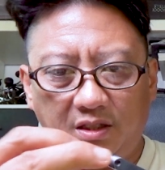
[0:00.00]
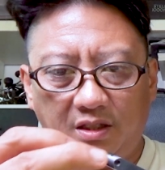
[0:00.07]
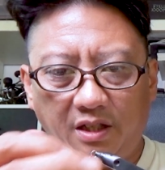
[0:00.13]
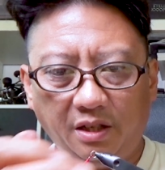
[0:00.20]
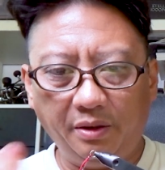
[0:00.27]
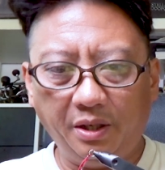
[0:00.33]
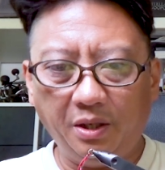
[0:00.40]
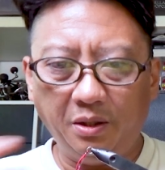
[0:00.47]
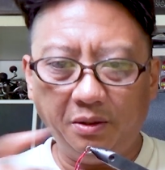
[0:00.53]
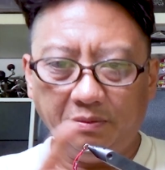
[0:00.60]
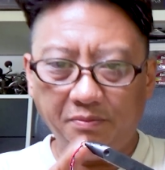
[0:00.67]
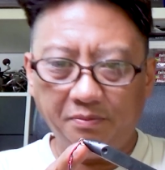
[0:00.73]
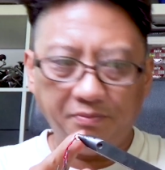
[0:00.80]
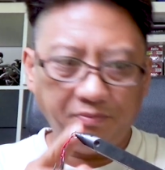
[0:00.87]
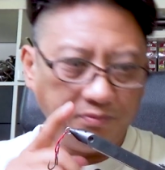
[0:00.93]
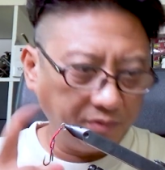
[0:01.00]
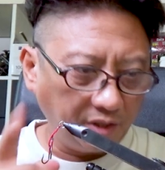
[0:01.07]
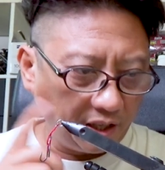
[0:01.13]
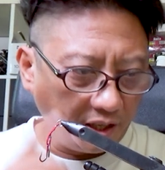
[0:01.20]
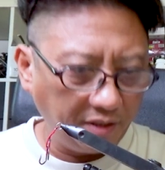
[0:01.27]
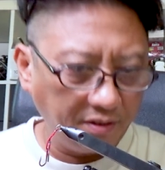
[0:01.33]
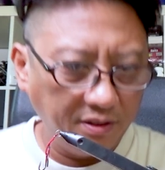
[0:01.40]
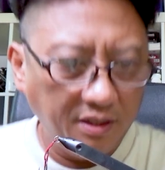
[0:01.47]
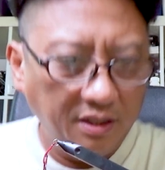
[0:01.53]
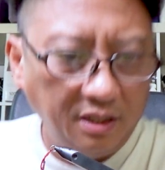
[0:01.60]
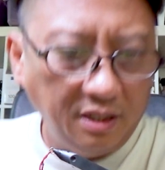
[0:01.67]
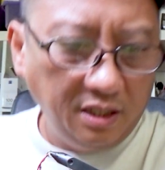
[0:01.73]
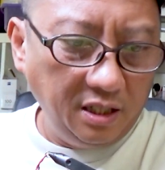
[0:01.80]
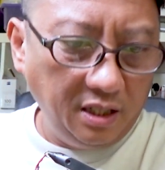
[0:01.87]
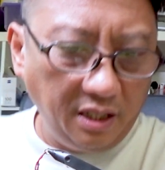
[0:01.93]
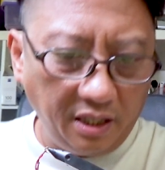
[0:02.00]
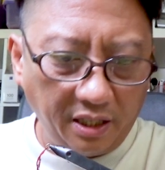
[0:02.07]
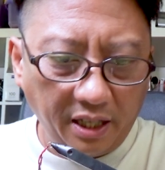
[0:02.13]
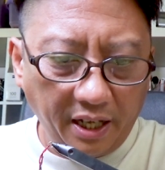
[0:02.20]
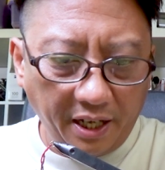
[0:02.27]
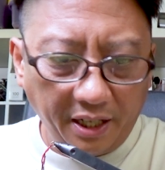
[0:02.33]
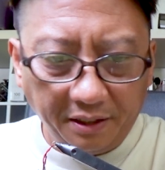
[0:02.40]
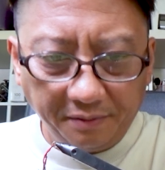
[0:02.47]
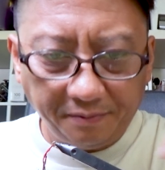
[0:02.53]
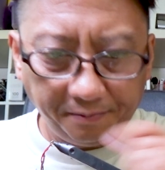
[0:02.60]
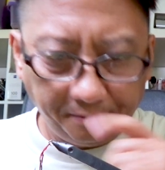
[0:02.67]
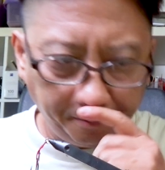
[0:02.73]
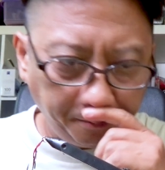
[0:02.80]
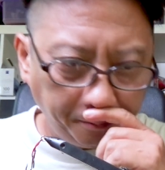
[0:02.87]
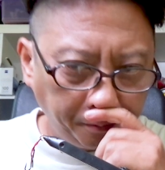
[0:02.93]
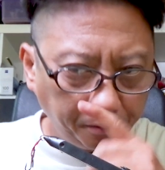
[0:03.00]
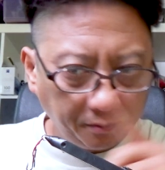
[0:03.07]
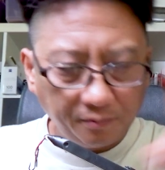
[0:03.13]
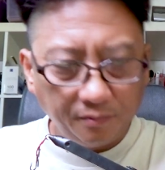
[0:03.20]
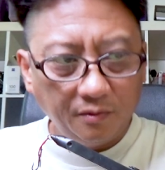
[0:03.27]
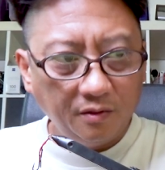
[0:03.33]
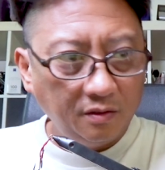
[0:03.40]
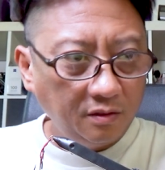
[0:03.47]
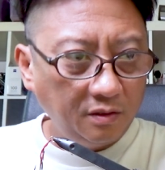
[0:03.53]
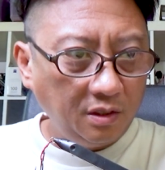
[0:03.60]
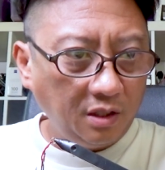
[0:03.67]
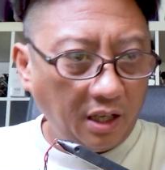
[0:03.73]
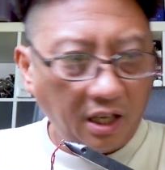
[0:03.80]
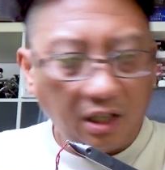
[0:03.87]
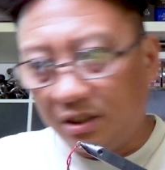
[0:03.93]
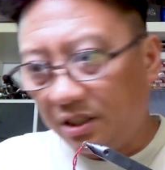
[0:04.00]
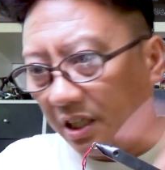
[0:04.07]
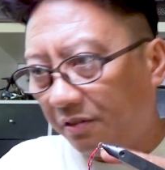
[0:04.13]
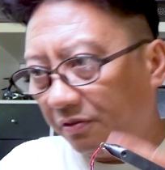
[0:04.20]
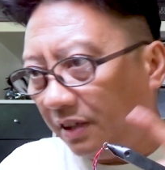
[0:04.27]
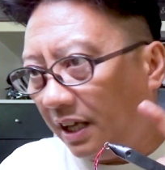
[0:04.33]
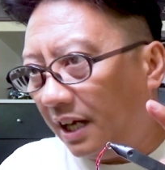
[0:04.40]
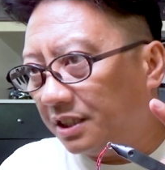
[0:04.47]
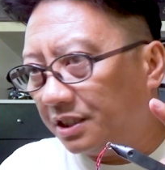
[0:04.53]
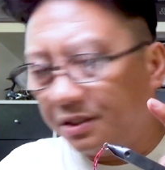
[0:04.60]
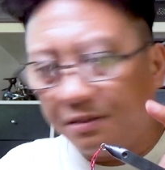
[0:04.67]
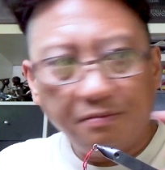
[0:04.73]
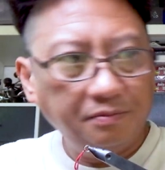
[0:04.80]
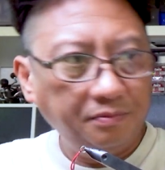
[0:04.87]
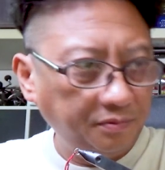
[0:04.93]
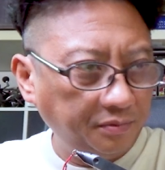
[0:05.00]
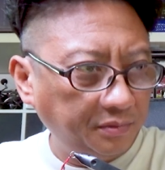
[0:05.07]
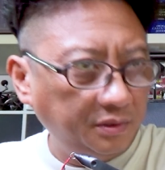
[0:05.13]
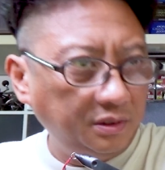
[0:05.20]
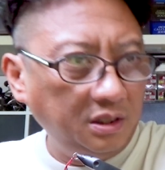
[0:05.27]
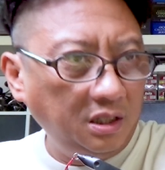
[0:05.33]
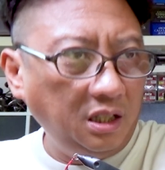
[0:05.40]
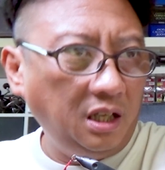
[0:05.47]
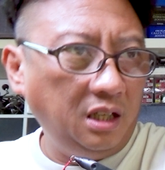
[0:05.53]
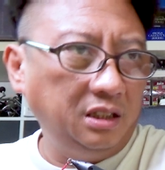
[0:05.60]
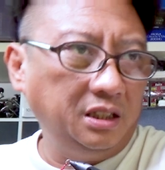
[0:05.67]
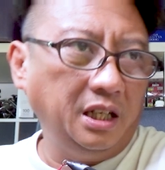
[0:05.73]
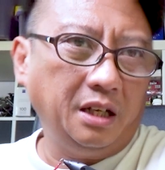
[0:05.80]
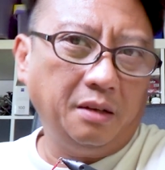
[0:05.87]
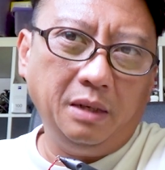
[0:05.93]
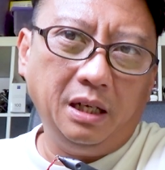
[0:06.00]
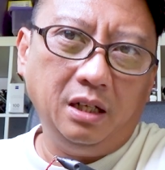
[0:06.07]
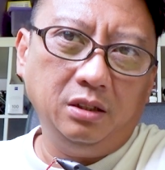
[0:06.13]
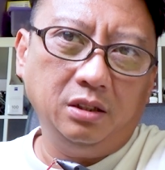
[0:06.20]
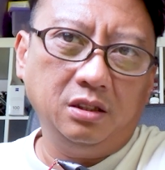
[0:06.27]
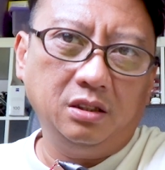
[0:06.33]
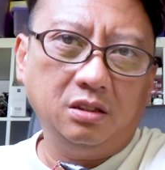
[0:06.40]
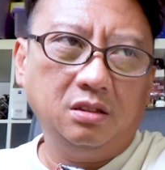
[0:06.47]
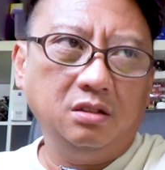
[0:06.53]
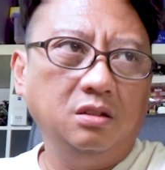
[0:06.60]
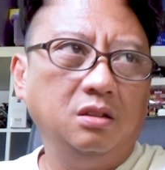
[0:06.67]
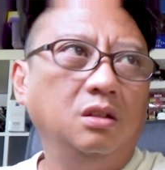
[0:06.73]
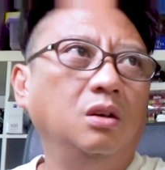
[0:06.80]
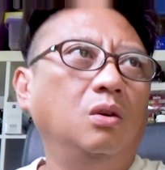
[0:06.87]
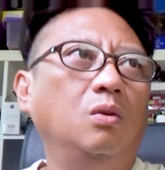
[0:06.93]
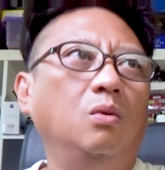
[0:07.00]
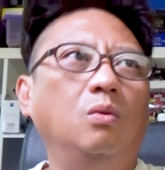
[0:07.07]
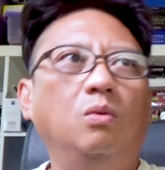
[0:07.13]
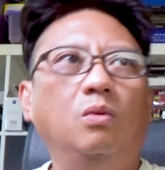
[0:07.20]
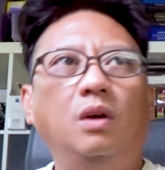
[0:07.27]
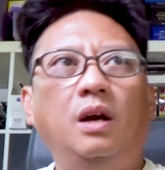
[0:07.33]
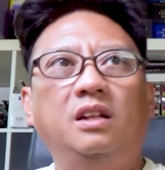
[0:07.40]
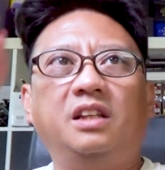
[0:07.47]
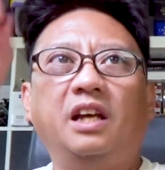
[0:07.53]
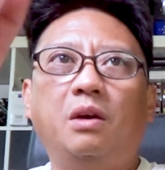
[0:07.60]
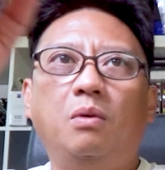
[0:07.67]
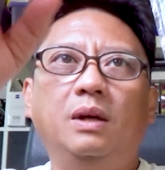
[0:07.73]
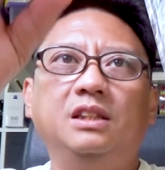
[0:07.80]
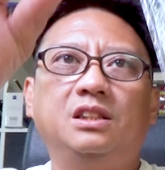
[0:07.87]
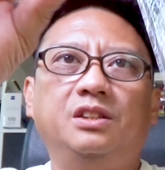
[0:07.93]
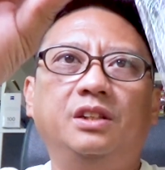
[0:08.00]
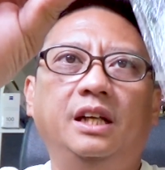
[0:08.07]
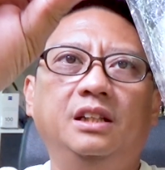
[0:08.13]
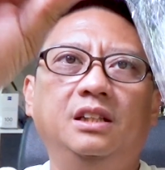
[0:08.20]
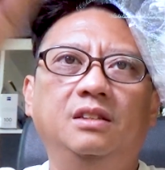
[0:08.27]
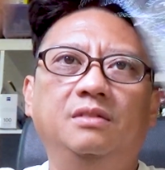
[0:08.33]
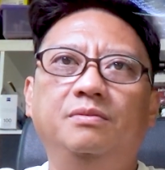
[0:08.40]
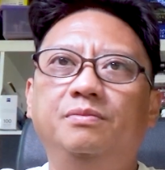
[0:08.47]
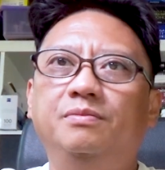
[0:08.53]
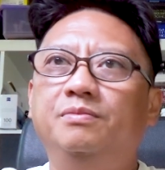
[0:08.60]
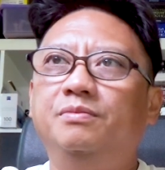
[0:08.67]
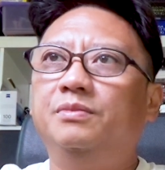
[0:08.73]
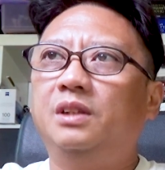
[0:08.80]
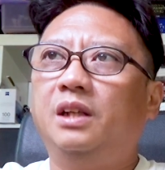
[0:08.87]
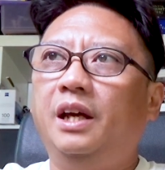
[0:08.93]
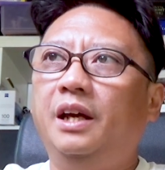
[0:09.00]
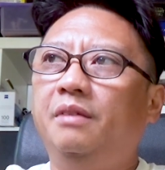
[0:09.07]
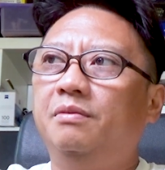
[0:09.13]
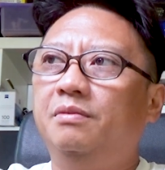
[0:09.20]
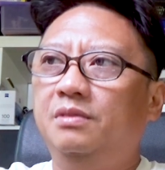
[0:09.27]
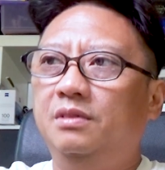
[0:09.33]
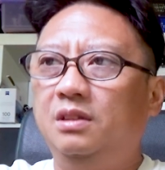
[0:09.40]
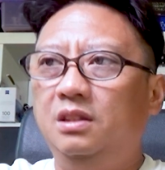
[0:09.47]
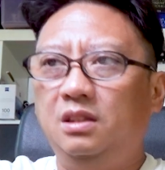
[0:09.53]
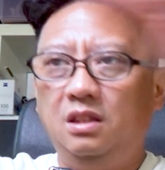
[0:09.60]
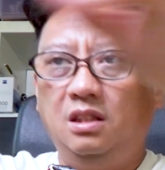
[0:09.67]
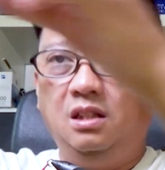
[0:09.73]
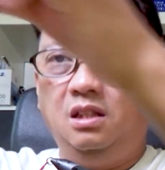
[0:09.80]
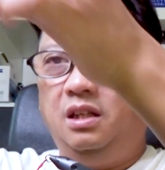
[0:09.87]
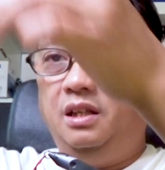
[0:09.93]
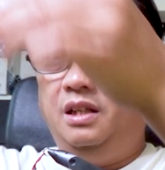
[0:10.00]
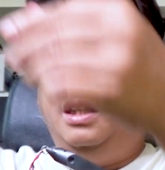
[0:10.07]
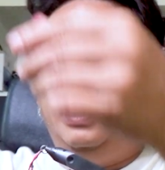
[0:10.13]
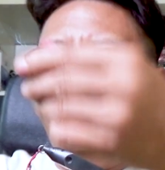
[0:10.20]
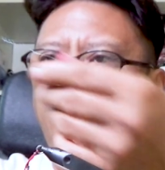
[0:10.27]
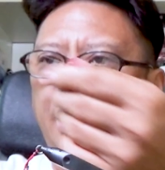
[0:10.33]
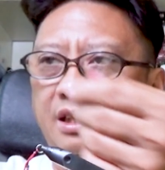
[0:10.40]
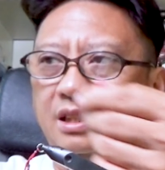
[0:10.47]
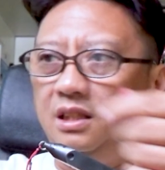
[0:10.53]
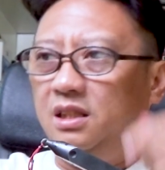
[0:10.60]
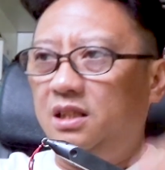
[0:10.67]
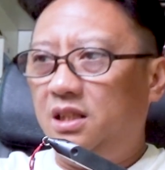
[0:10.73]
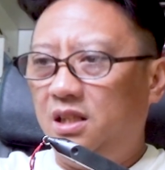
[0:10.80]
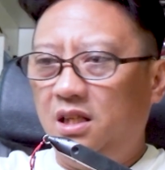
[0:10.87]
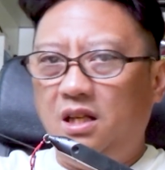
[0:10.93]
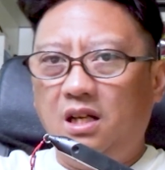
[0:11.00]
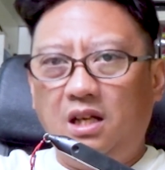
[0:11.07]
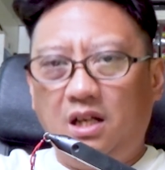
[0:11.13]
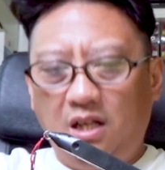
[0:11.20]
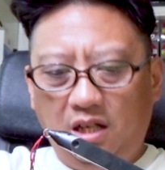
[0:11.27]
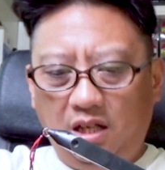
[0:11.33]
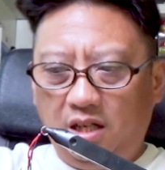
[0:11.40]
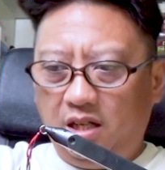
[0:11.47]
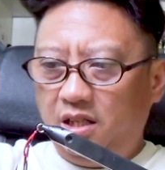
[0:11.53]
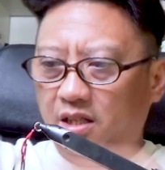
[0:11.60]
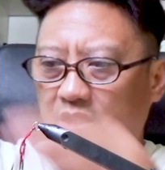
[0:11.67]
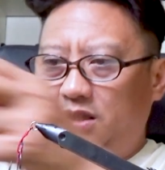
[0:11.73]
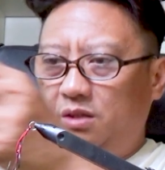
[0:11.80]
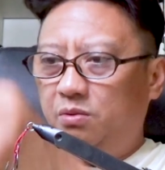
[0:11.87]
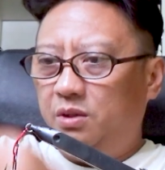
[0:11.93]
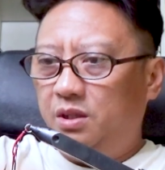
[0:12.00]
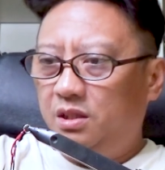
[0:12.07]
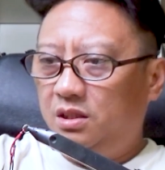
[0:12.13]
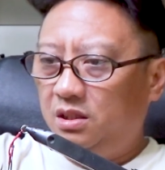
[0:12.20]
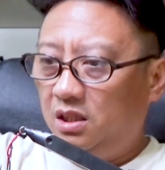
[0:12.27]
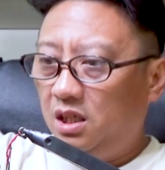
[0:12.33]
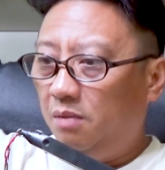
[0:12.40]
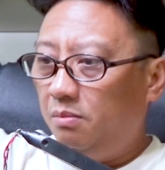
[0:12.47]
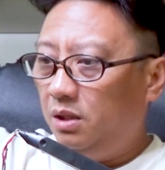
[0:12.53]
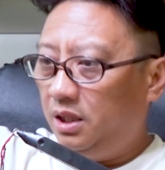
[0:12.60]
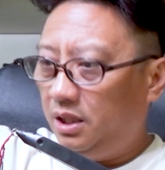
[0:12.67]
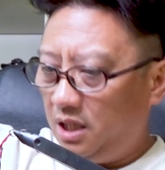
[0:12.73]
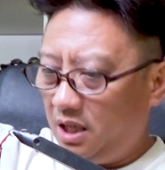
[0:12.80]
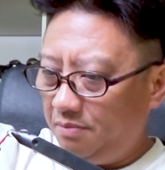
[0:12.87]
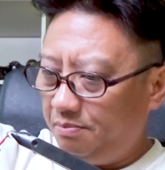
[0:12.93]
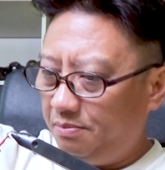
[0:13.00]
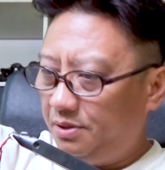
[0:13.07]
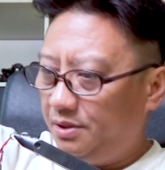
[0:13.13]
There we go. Okay. And then I'll take flash. I'll take one strand, okay, and then I will double it up.